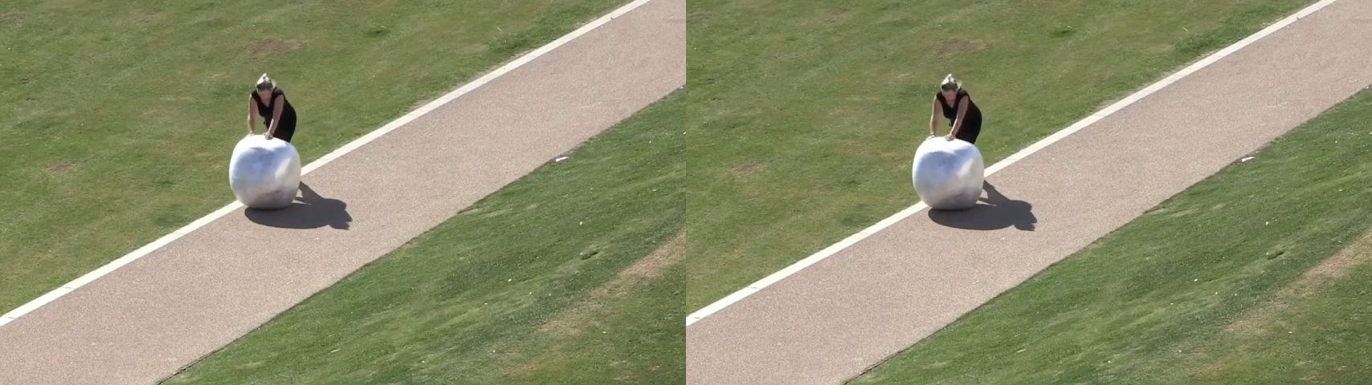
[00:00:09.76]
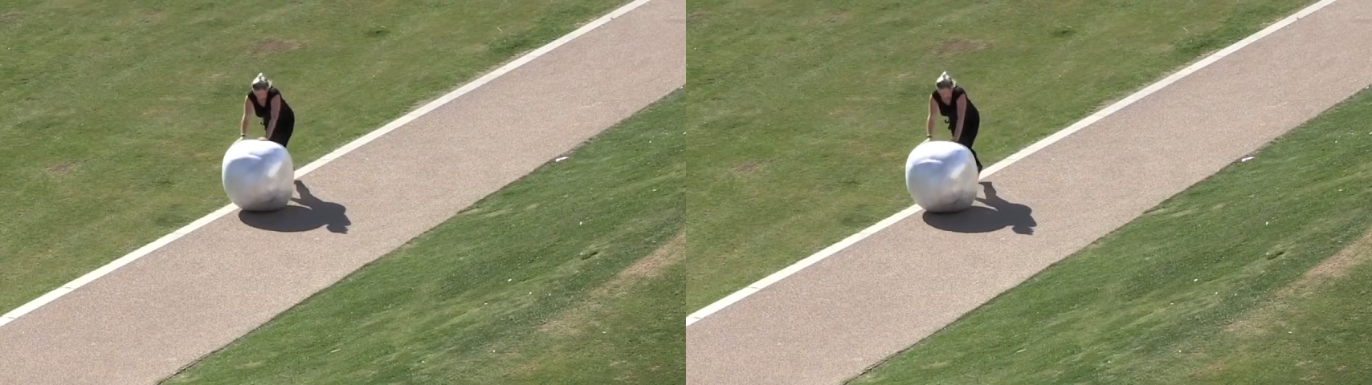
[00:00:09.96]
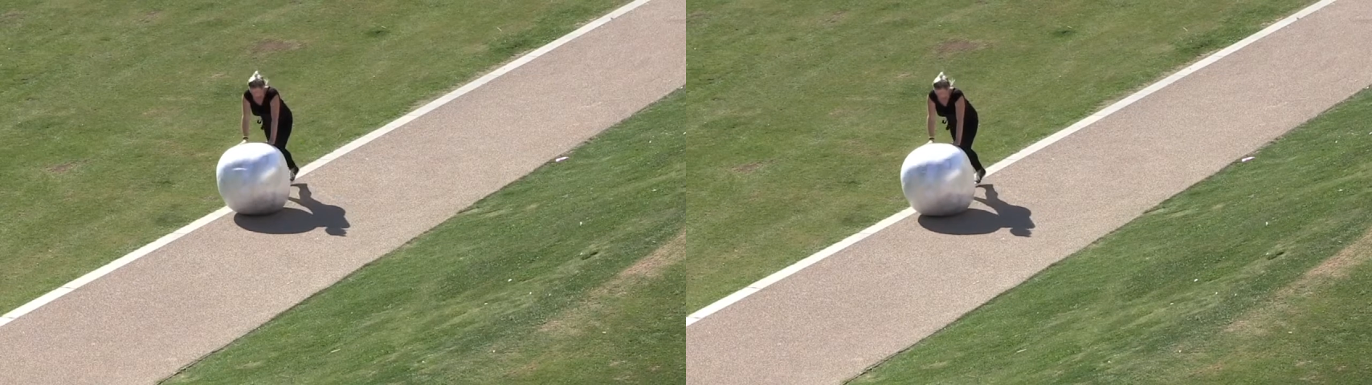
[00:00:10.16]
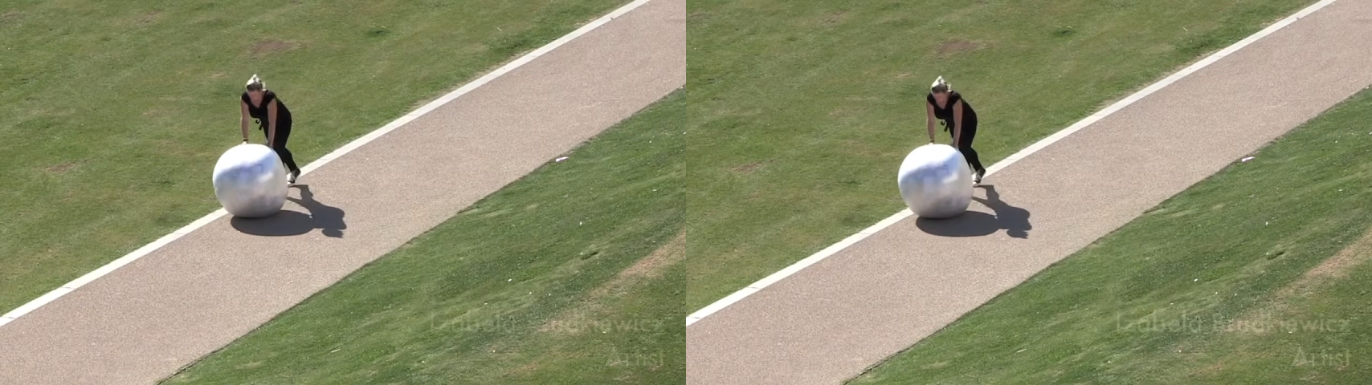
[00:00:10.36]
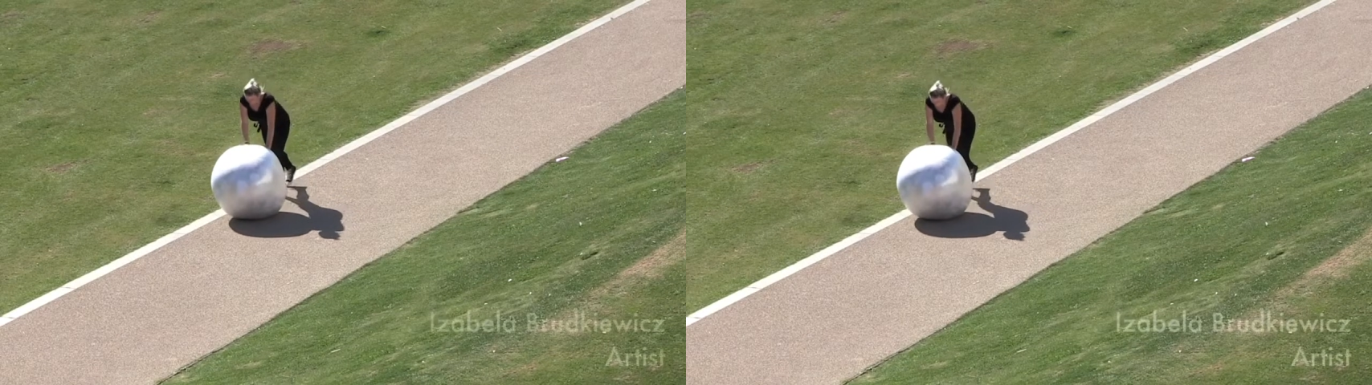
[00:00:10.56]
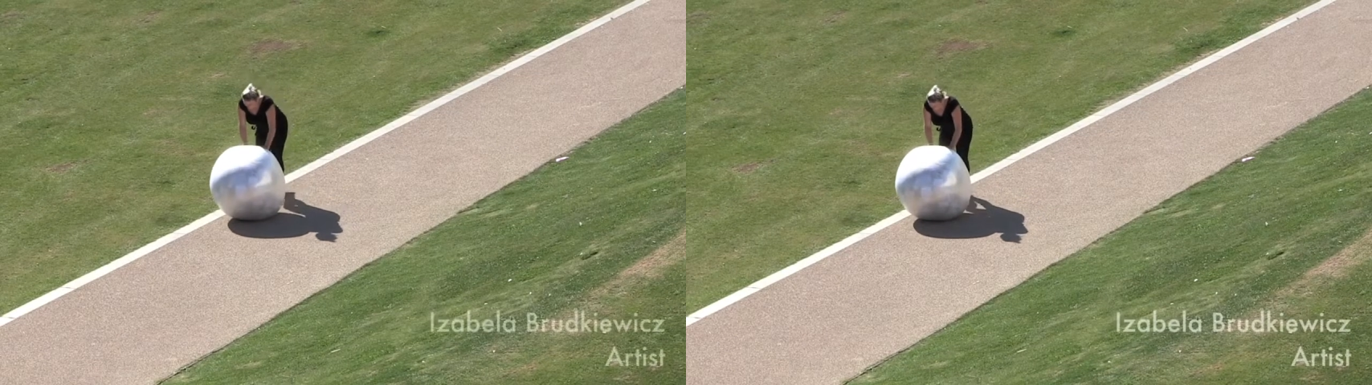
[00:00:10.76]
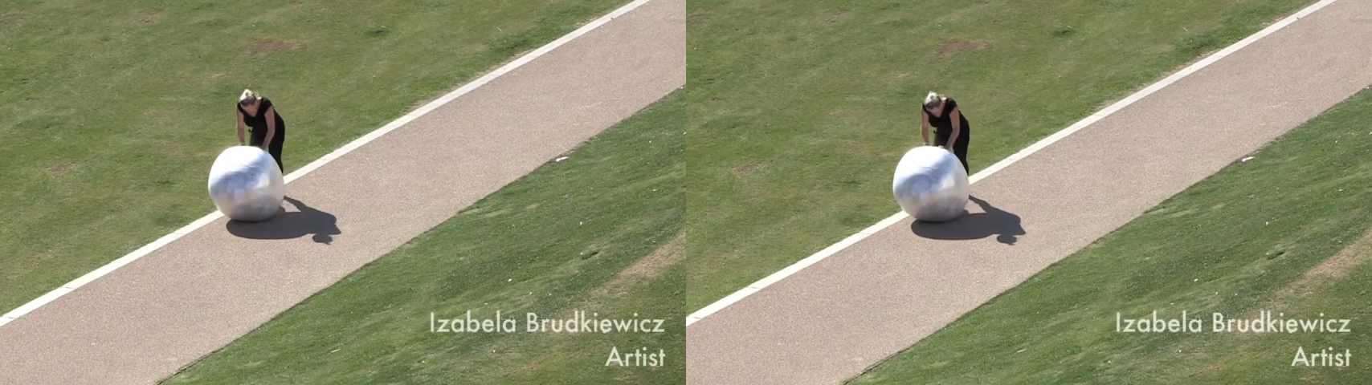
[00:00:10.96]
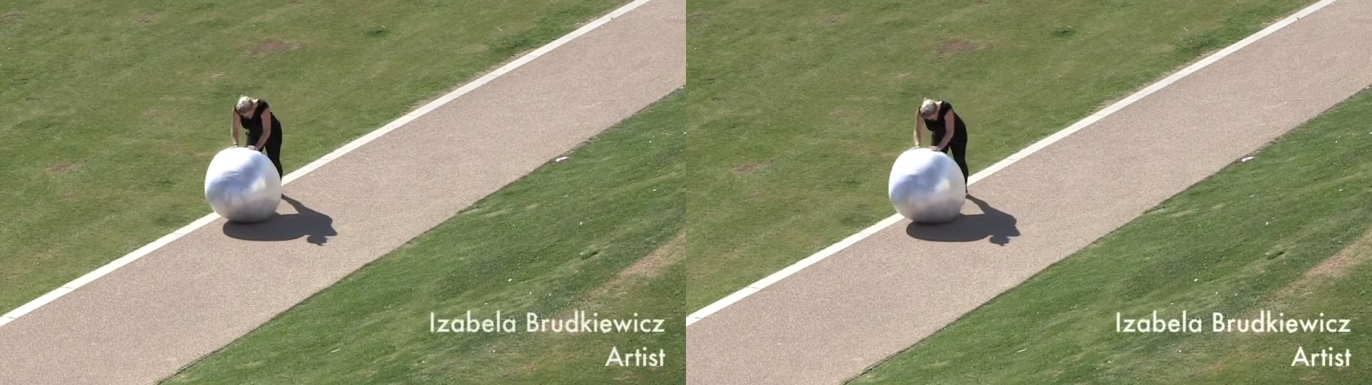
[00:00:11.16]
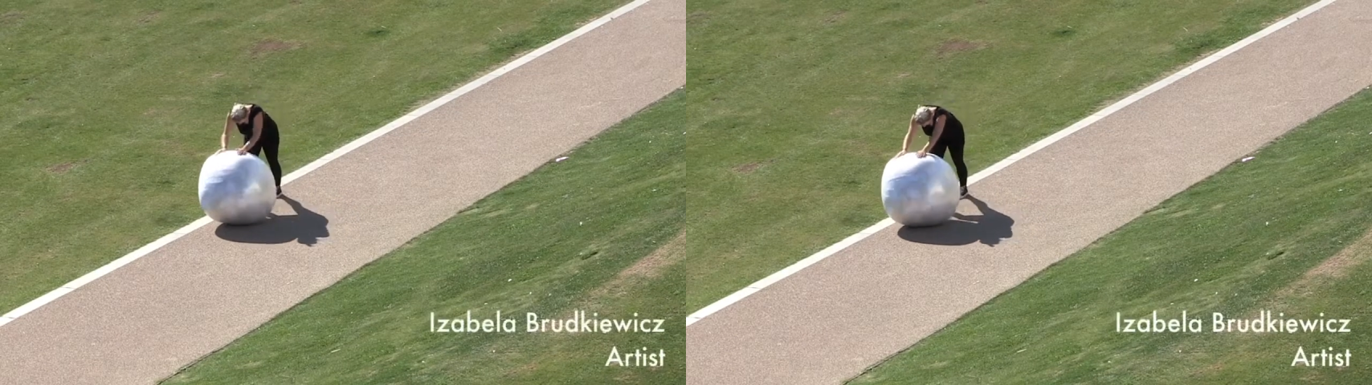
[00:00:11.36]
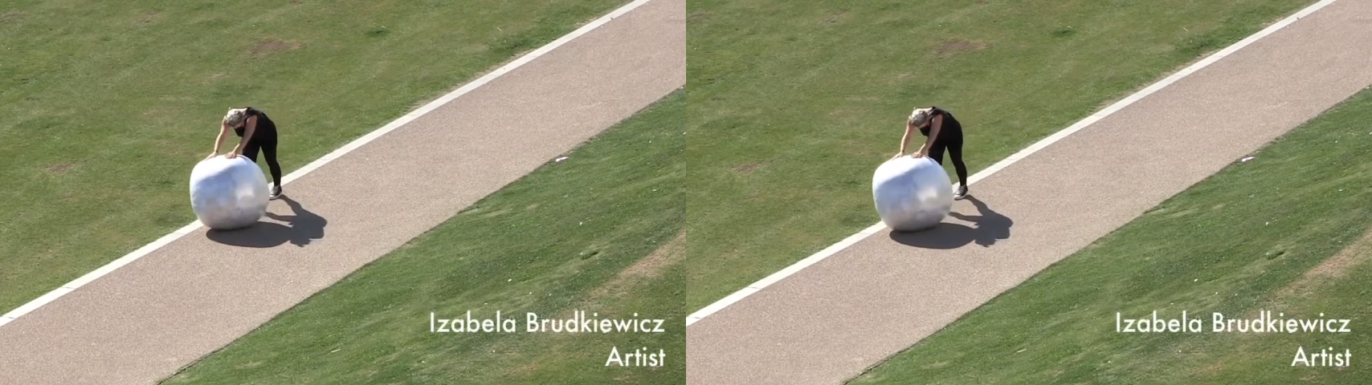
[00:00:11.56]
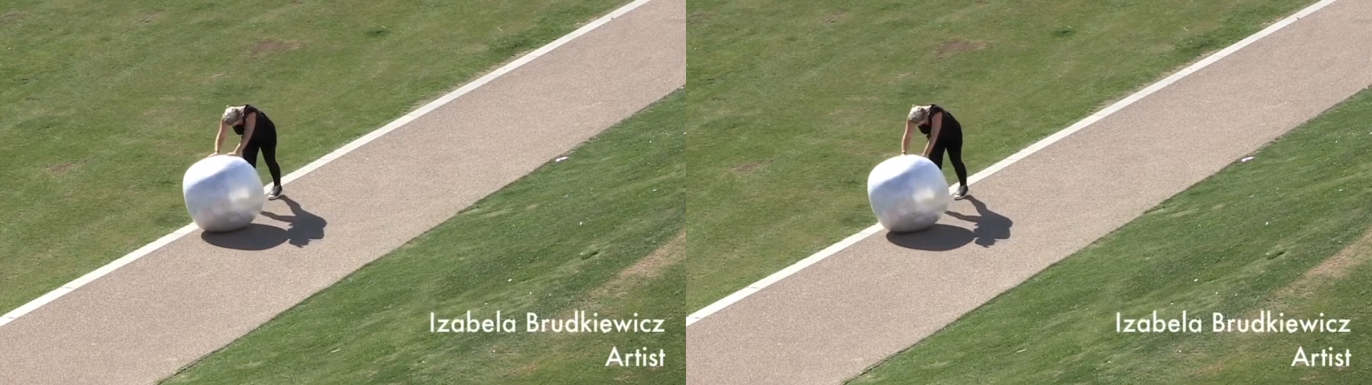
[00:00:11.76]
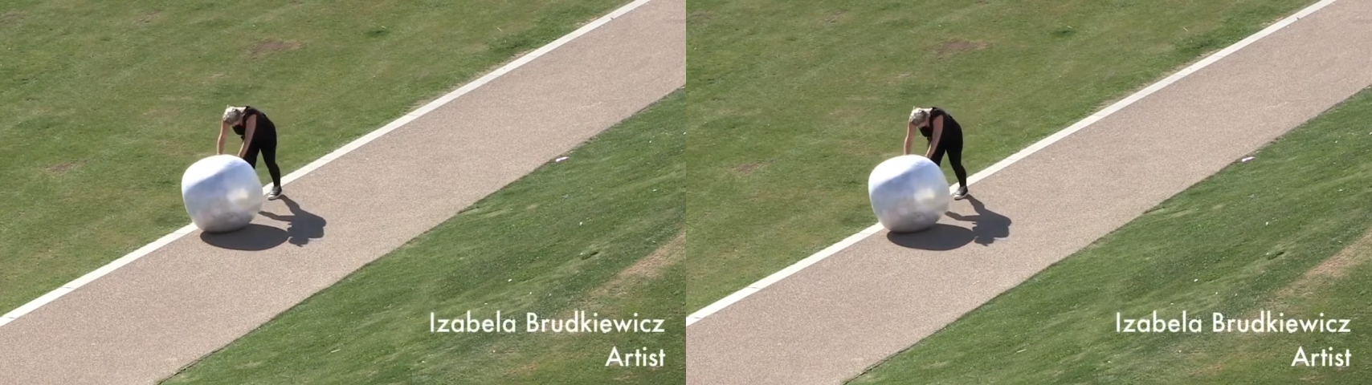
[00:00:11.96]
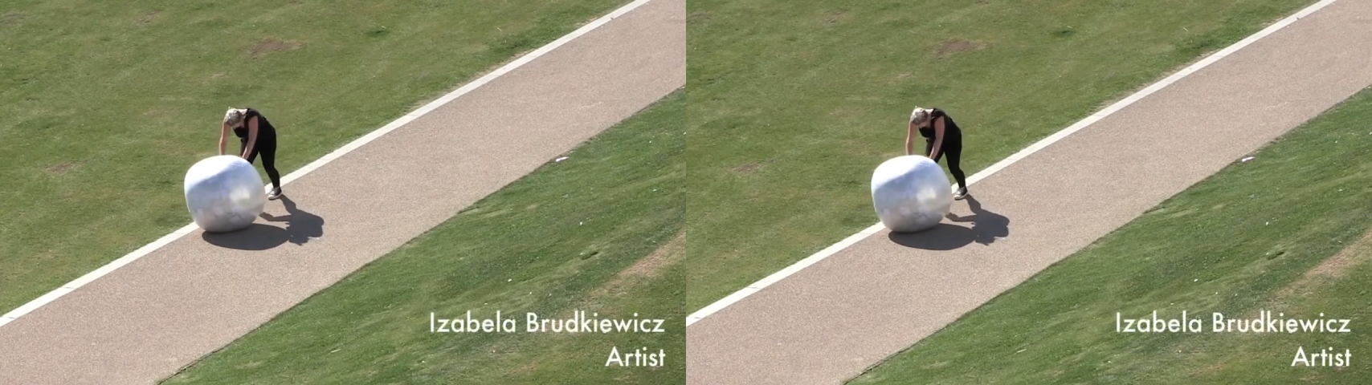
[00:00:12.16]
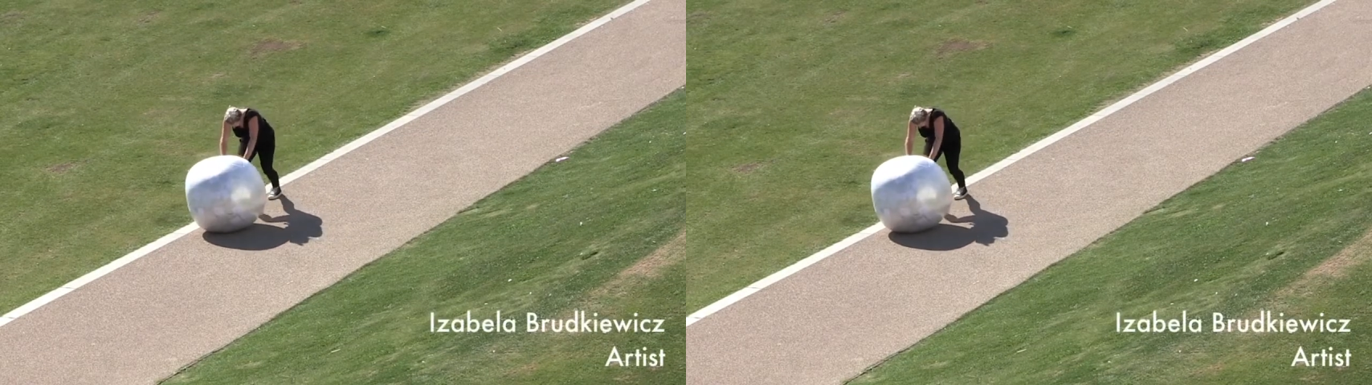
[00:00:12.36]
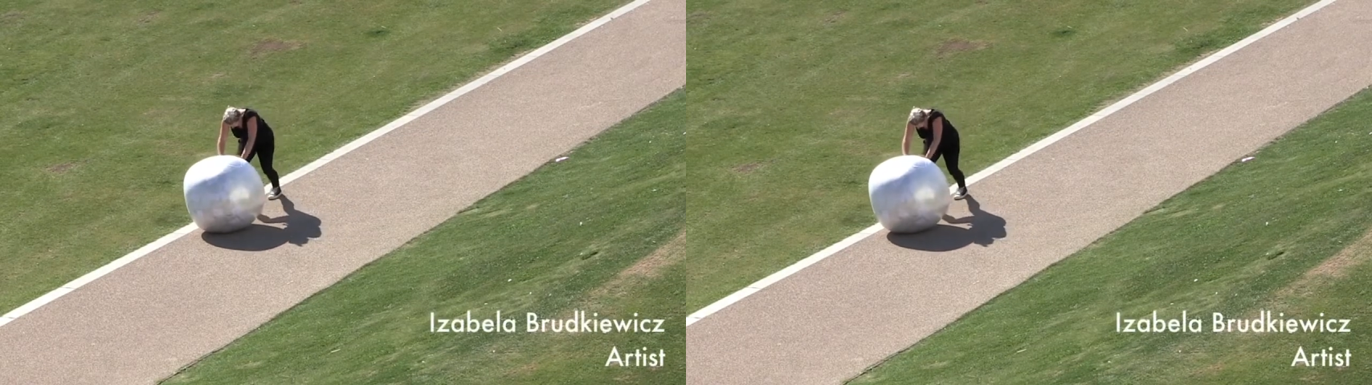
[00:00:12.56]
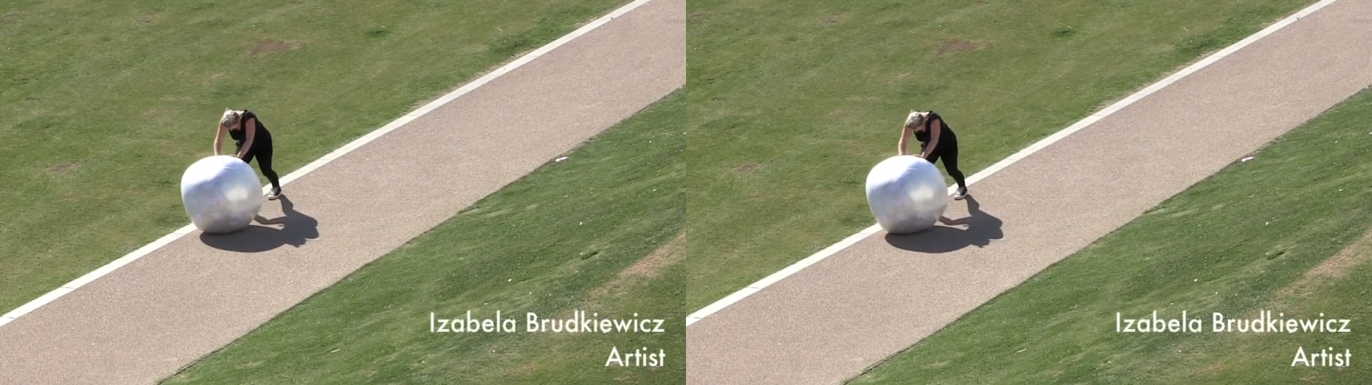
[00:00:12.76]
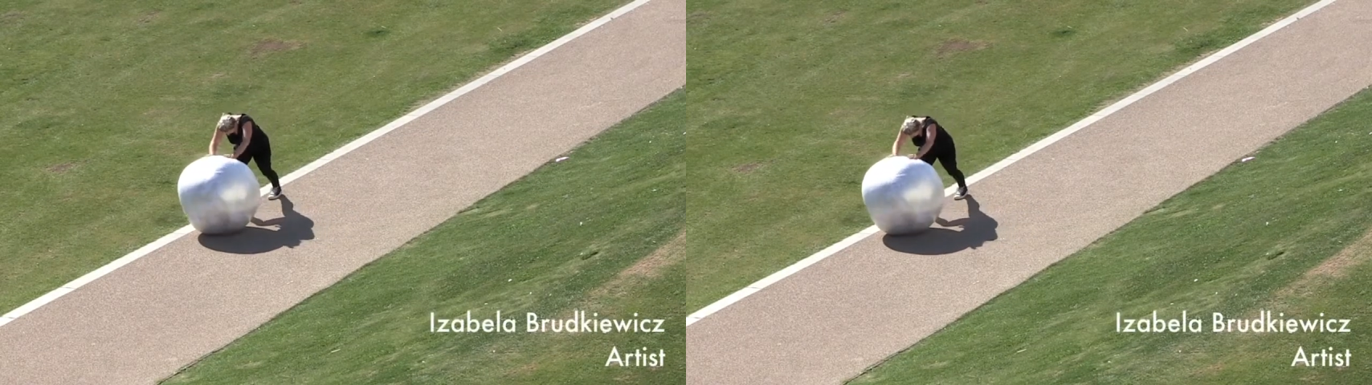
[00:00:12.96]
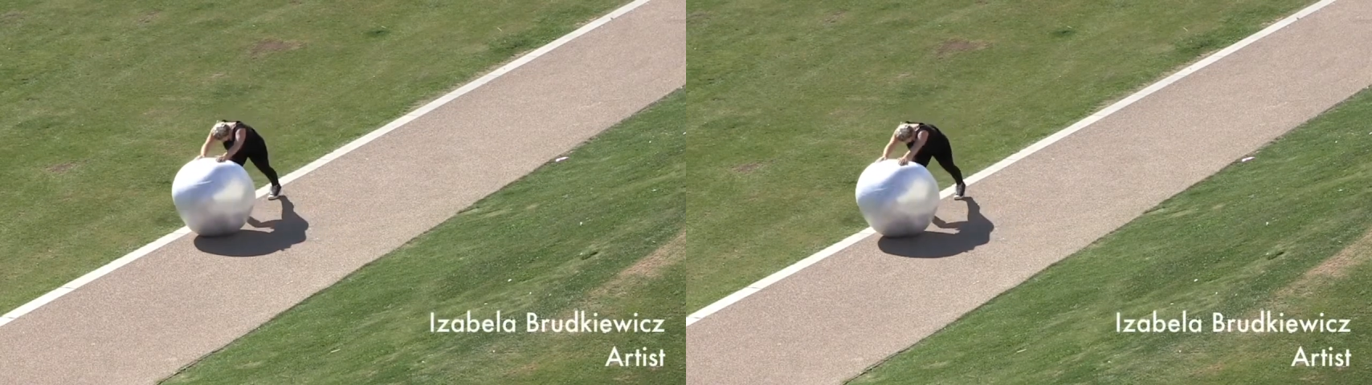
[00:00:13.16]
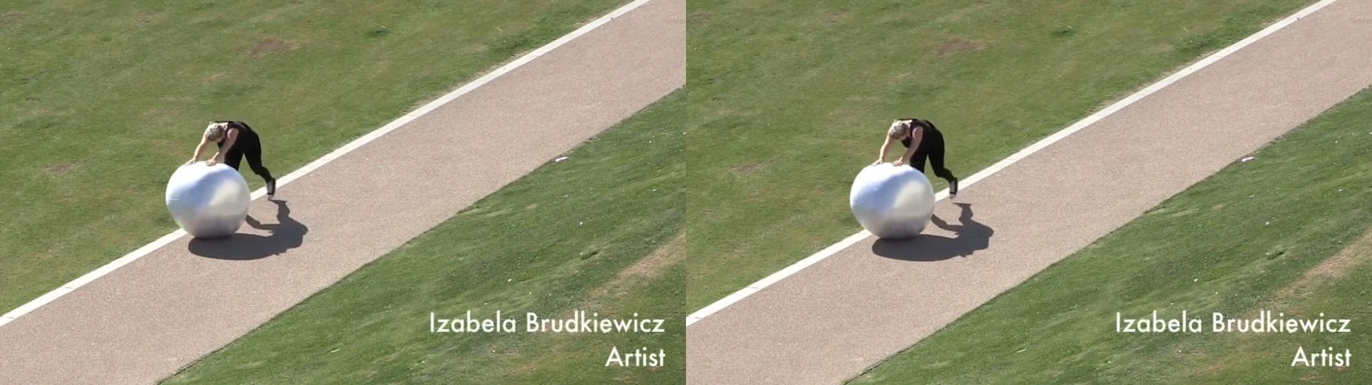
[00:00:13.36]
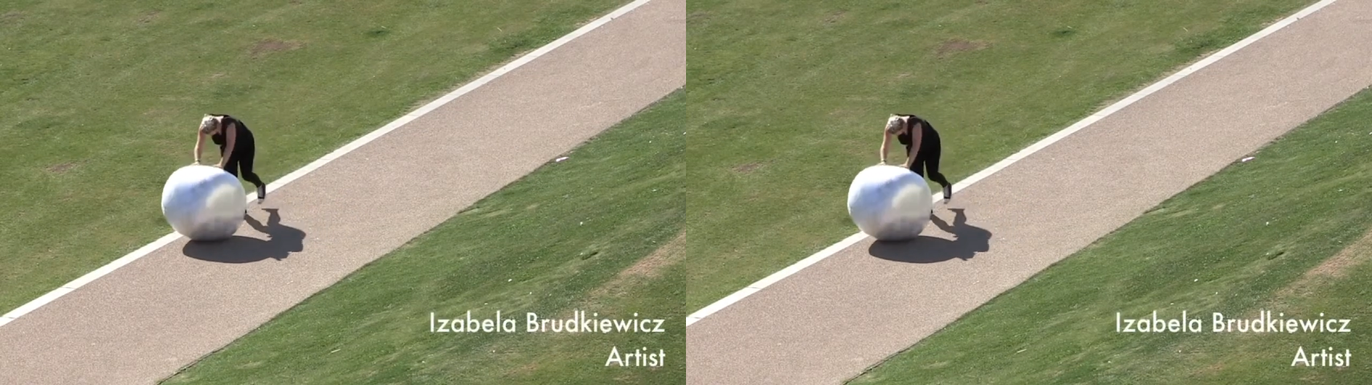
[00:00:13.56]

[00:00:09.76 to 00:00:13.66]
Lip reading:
[unreadable: no face in view]